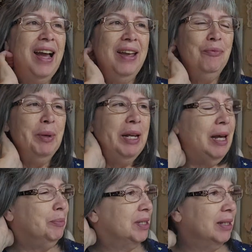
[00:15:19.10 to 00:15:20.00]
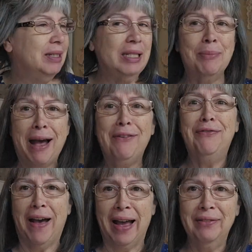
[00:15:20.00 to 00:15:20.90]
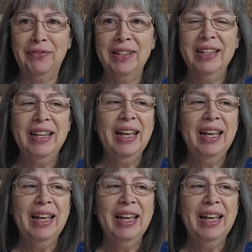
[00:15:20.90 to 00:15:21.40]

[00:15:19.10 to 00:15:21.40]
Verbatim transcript: I have been up since about five.